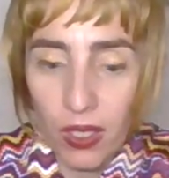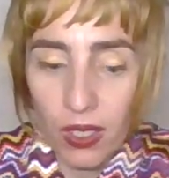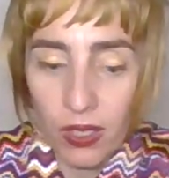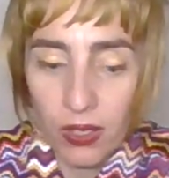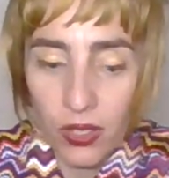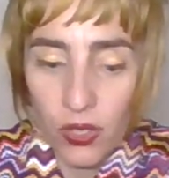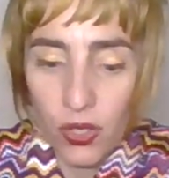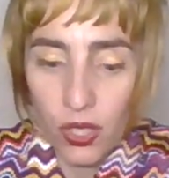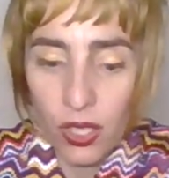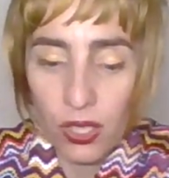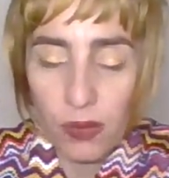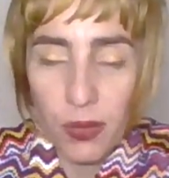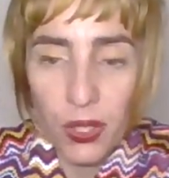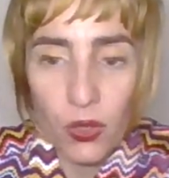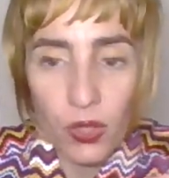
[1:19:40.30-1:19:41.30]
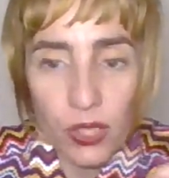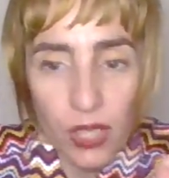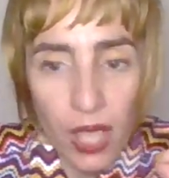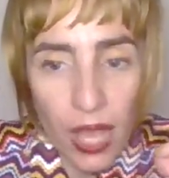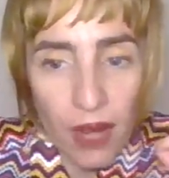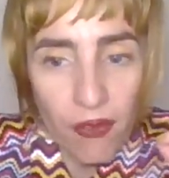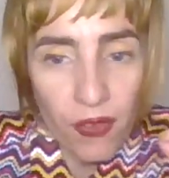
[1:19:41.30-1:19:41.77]
The jerks, because
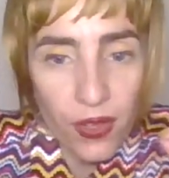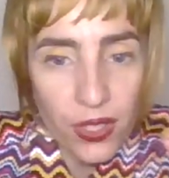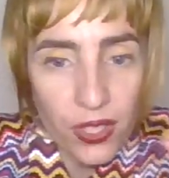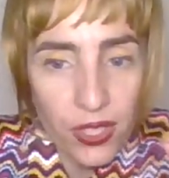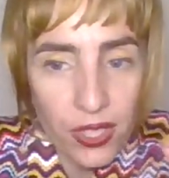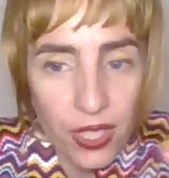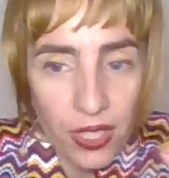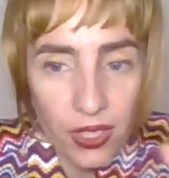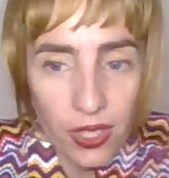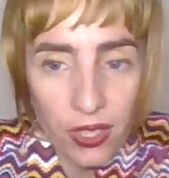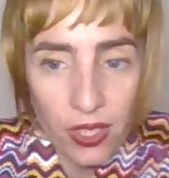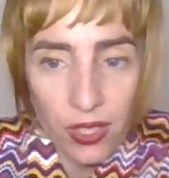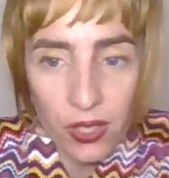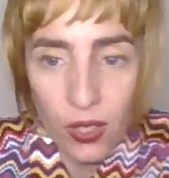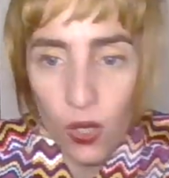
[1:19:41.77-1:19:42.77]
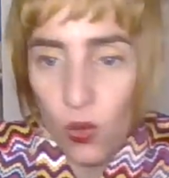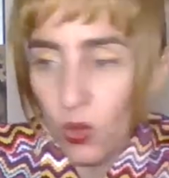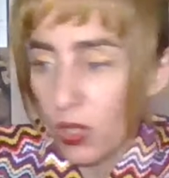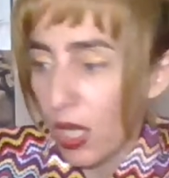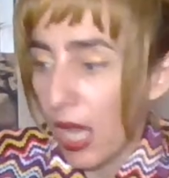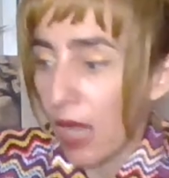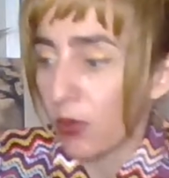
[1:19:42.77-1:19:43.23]
every secret is goes
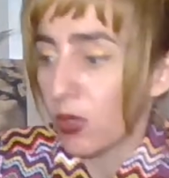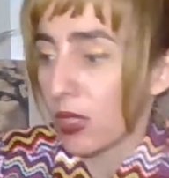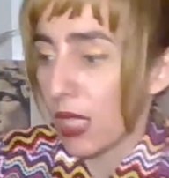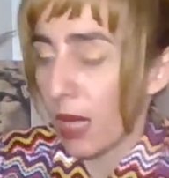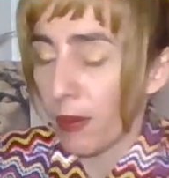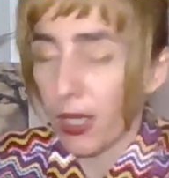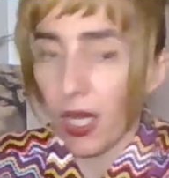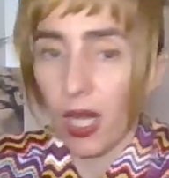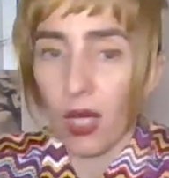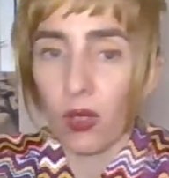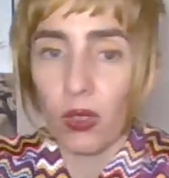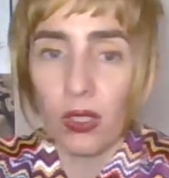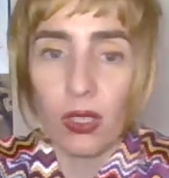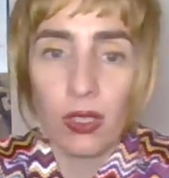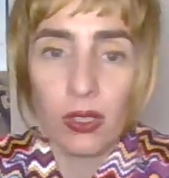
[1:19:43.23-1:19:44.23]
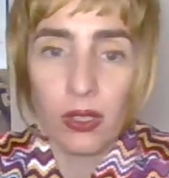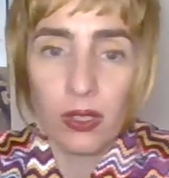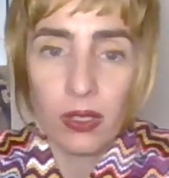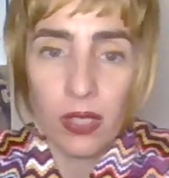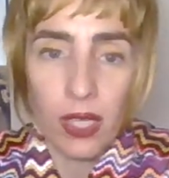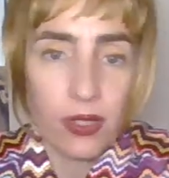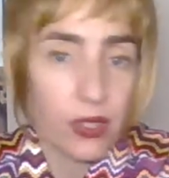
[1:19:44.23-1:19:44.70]
out somehow.
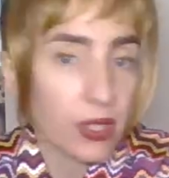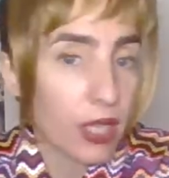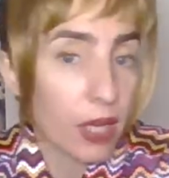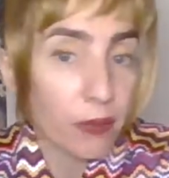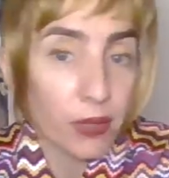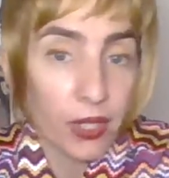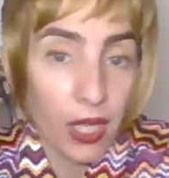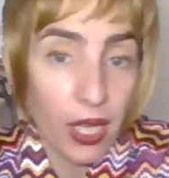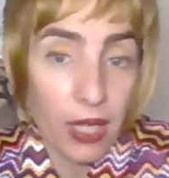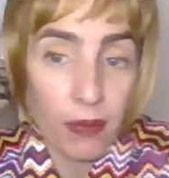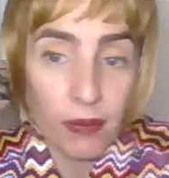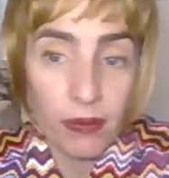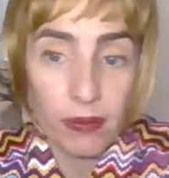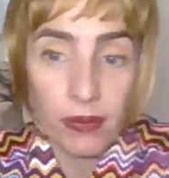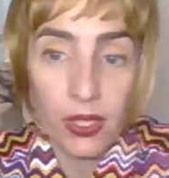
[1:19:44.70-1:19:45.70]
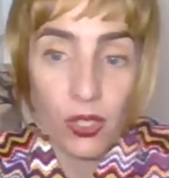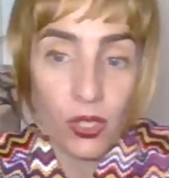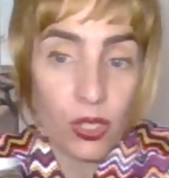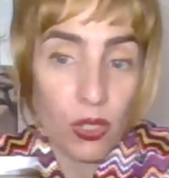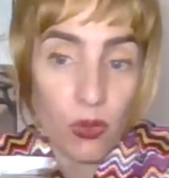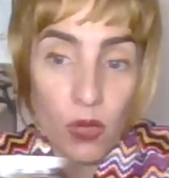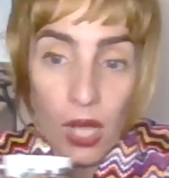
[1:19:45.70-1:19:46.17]
At some time, it
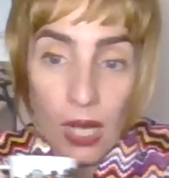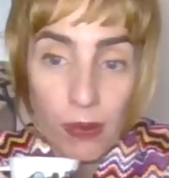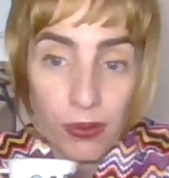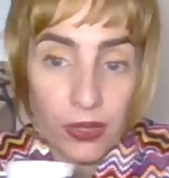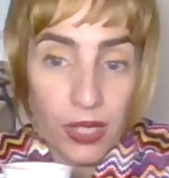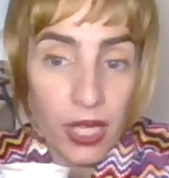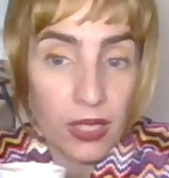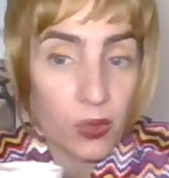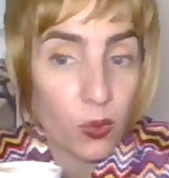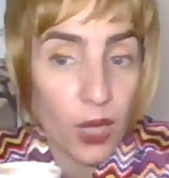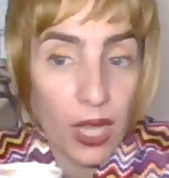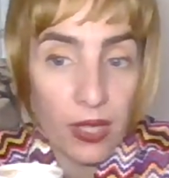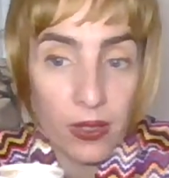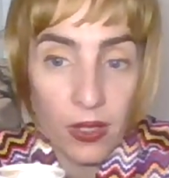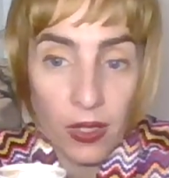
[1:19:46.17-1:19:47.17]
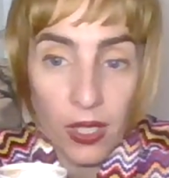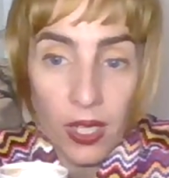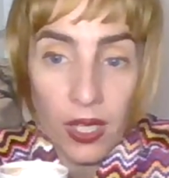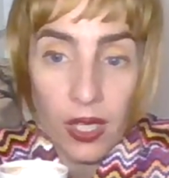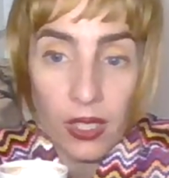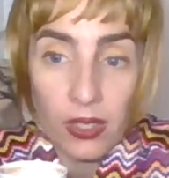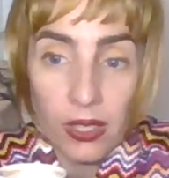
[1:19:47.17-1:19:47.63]
show up. That's why the
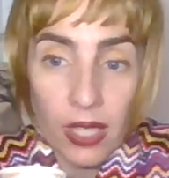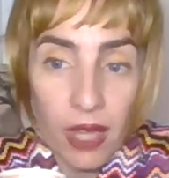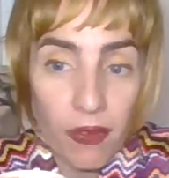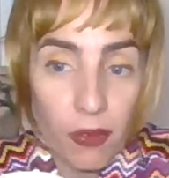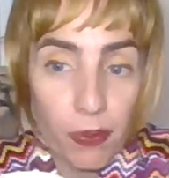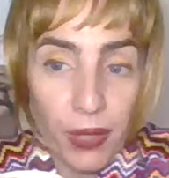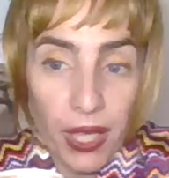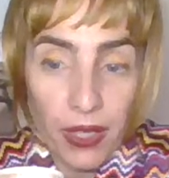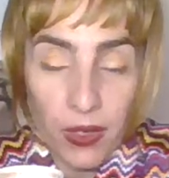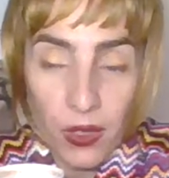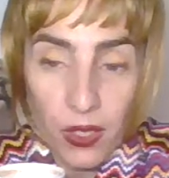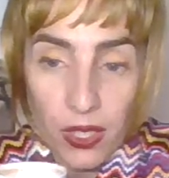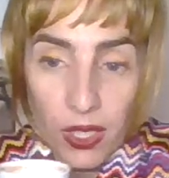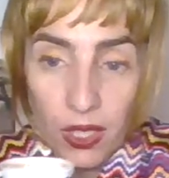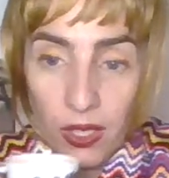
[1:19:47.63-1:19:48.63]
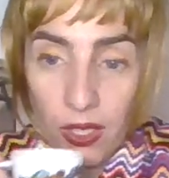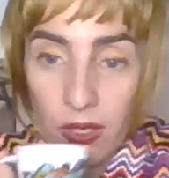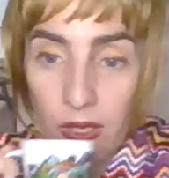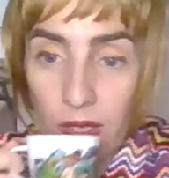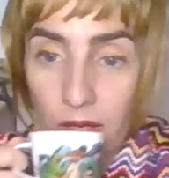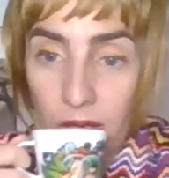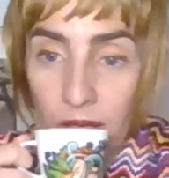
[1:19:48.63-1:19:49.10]
never play the
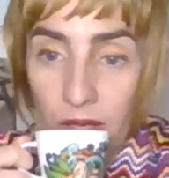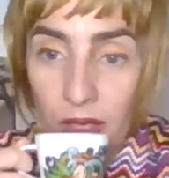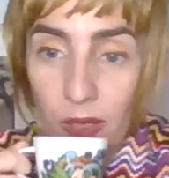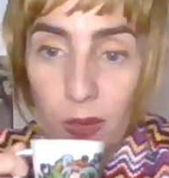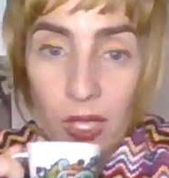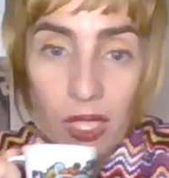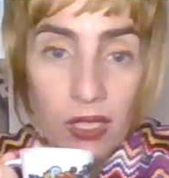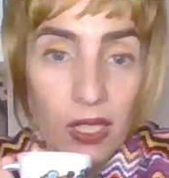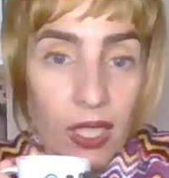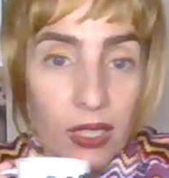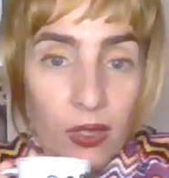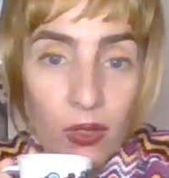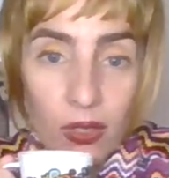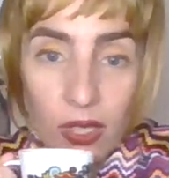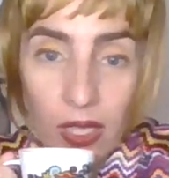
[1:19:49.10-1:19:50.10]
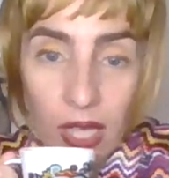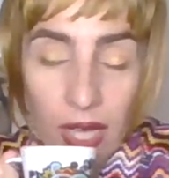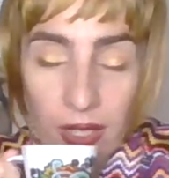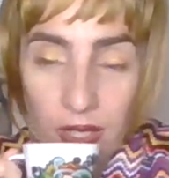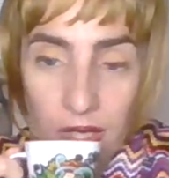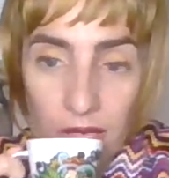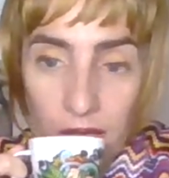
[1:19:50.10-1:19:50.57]
secrets. Oh my God, I don't
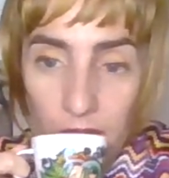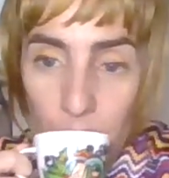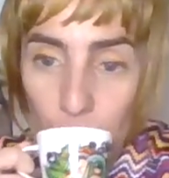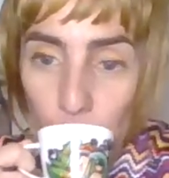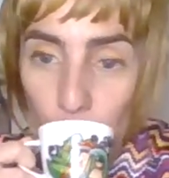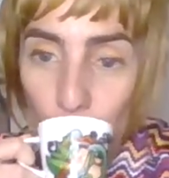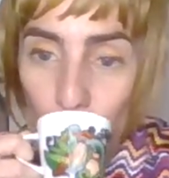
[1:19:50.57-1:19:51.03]
like secrets.